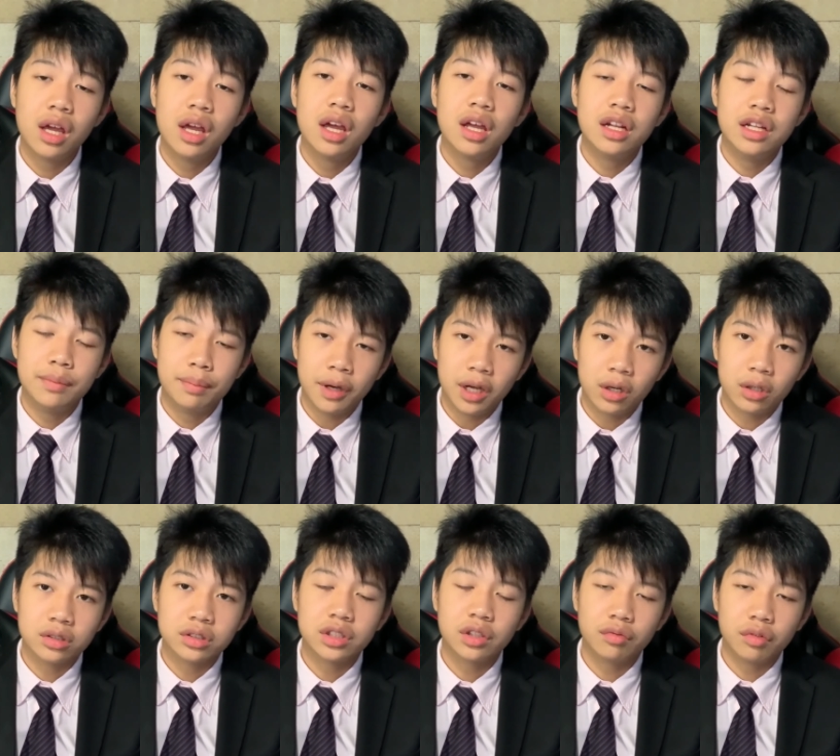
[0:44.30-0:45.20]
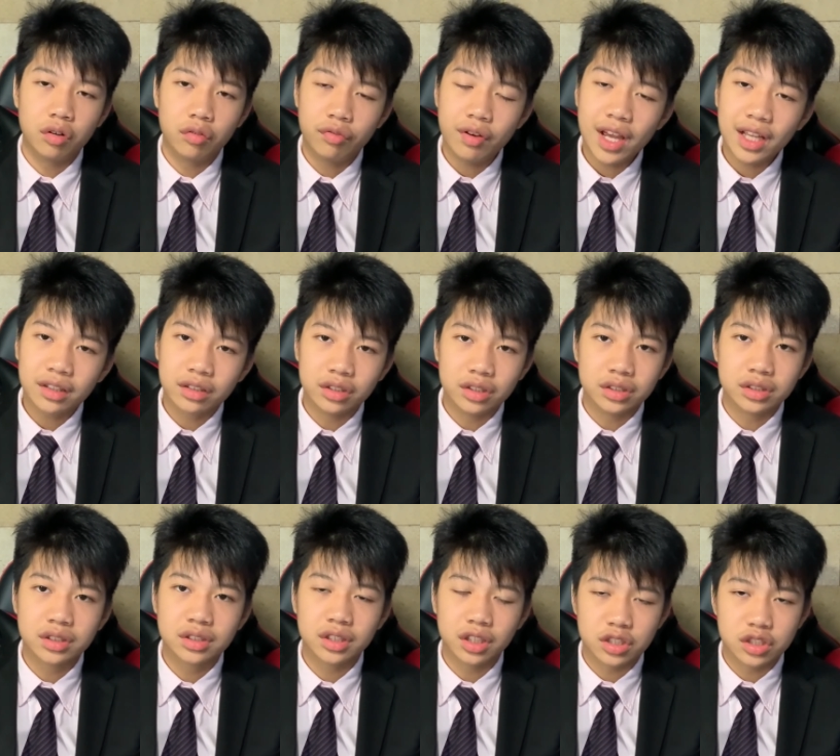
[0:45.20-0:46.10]
depend on several factors,
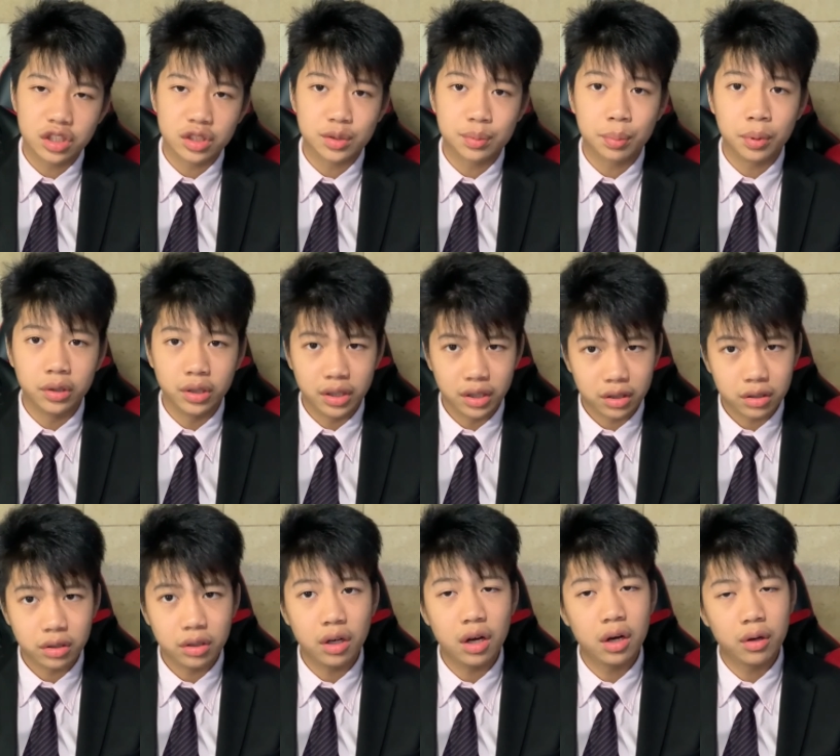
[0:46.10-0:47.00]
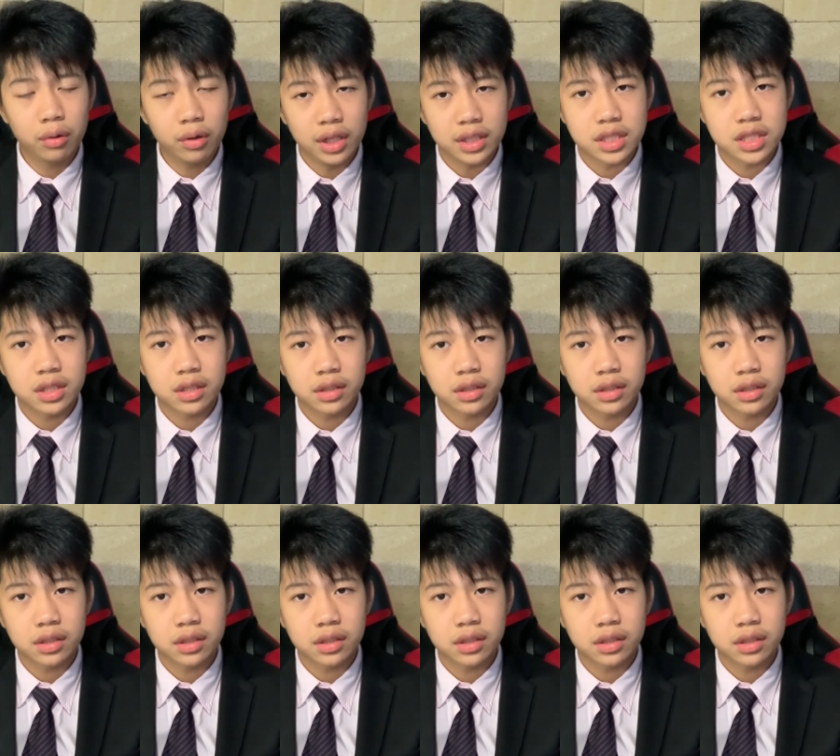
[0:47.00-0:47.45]
such as political unrest.